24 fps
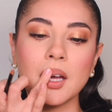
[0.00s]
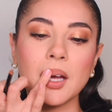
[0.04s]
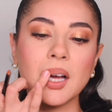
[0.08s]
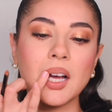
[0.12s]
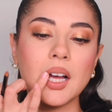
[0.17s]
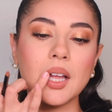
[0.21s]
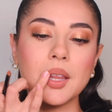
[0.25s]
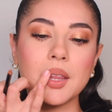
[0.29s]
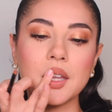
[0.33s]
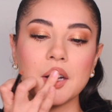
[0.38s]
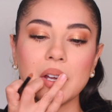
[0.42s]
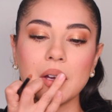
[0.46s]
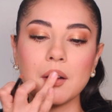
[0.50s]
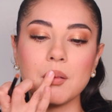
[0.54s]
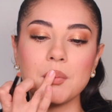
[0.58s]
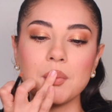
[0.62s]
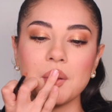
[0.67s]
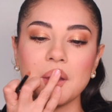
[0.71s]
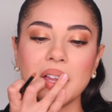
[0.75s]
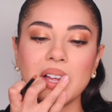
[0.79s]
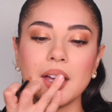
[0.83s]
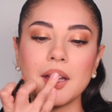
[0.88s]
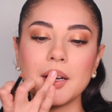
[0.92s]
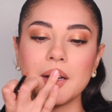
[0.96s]
And then I'll
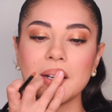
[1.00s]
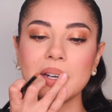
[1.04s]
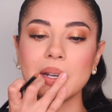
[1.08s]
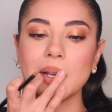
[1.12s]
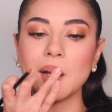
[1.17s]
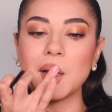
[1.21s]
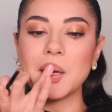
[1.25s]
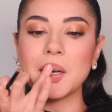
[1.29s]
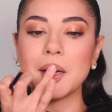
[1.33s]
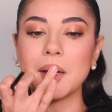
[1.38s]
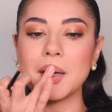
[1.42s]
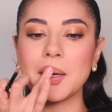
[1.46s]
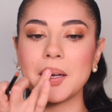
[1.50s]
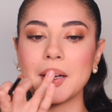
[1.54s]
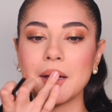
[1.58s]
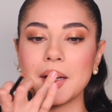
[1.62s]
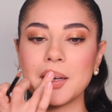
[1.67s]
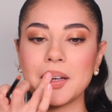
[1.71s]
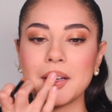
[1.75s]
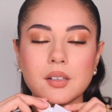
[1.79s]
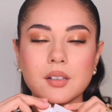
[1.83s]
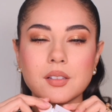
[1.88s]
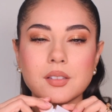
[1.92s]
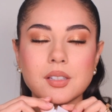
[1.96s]
blend.
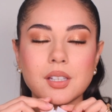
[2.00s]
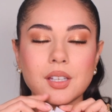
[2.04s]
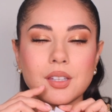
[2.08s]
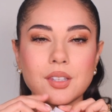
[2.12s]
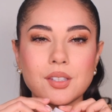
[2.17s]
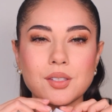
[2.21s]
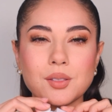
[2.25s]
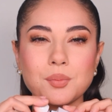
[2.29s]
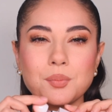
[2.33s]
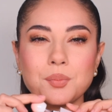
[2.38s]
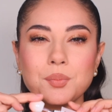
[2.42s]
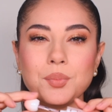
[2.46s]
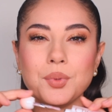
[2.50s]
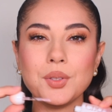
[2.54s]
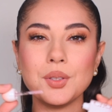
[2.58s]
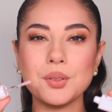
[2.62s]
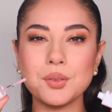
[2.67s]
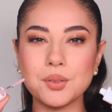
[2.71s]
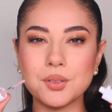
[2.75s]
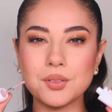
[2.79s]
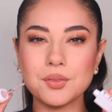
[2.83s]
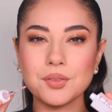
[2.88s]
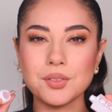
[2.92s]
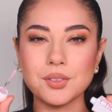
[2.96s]
And I'll take this
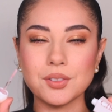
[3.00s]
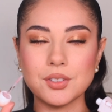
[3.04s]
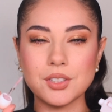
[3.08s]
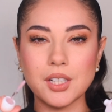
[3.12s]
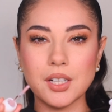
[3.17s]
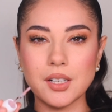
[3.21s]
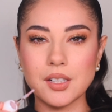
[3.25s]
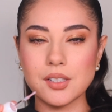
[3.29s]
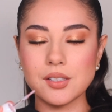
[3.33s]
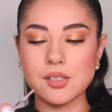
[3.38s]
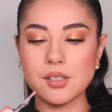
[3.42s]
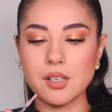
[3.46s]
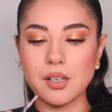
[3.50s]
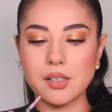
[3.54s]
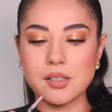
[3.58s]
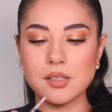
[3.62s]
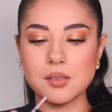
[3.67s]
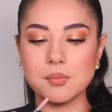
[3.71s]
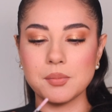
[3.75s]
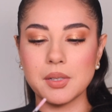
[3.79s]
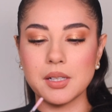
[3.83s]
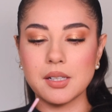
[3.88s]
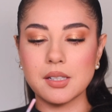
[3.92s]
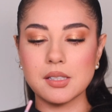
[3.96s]
beautiful Cheris
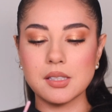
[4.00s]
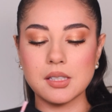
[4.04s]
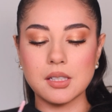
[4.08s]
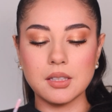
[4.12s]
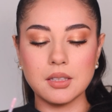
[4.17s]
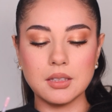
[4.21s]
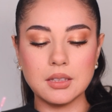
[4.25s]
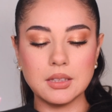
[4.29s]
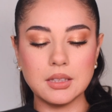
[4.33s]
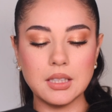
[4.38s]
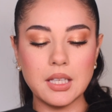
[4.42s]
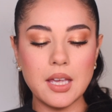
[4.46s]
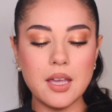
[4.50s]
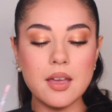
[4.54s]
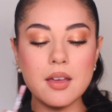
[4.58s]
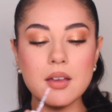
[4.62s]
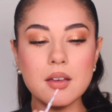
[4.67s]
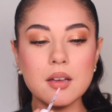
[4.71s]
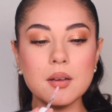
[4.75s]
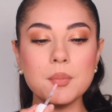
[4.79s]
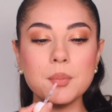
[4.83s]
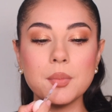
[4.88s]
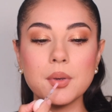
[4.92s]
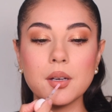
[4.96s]
Cosmetics
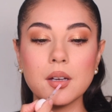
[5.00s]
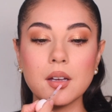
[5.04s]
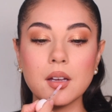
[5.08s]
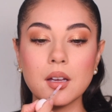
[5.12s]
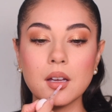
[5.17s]
lip